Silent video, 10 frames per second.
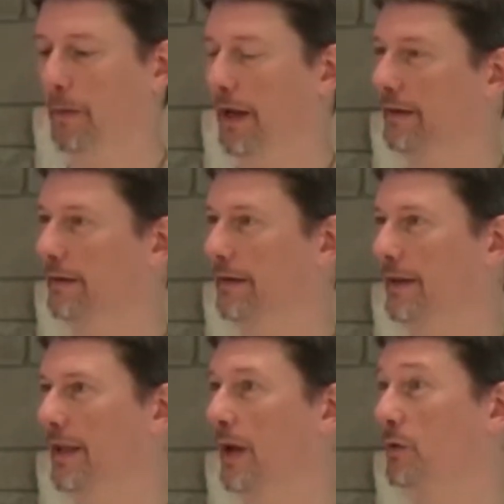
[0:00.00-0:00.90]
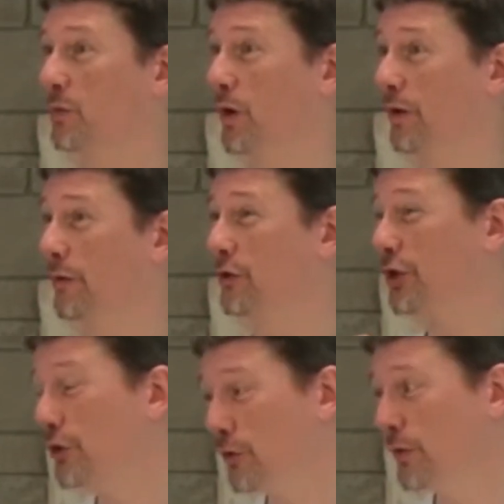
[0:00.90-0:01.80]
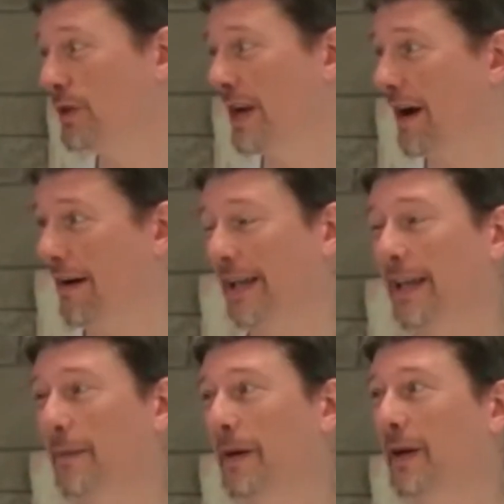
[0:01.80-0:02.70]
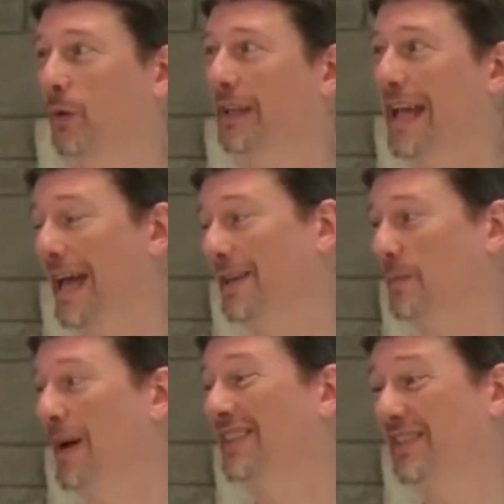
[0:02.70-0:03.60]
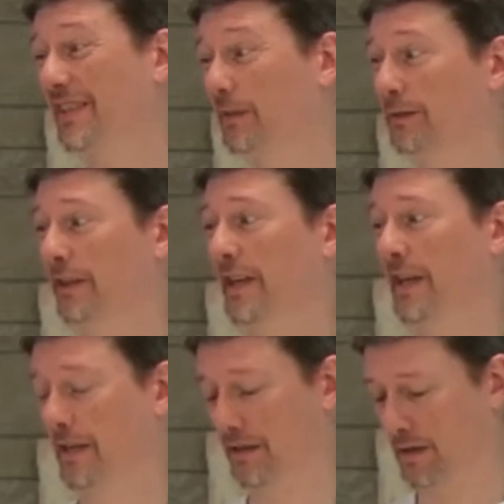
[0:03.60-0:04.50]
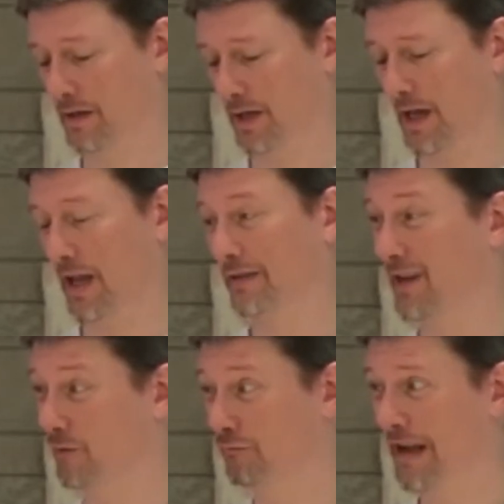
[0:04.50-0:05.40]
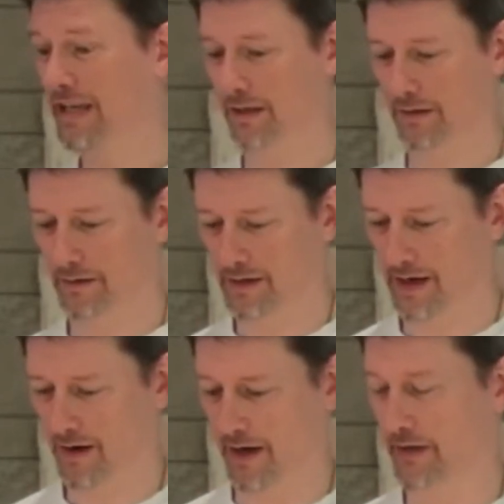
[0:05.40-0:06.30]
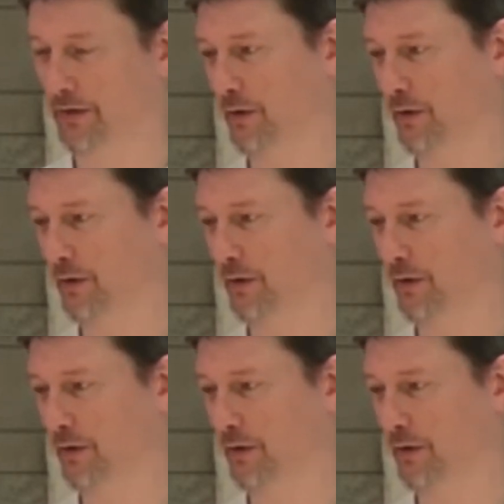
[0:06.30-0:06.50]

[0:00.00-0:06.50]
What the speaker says: But it was worth 2 denarii, but it only had as much silver in it as a regular denarius.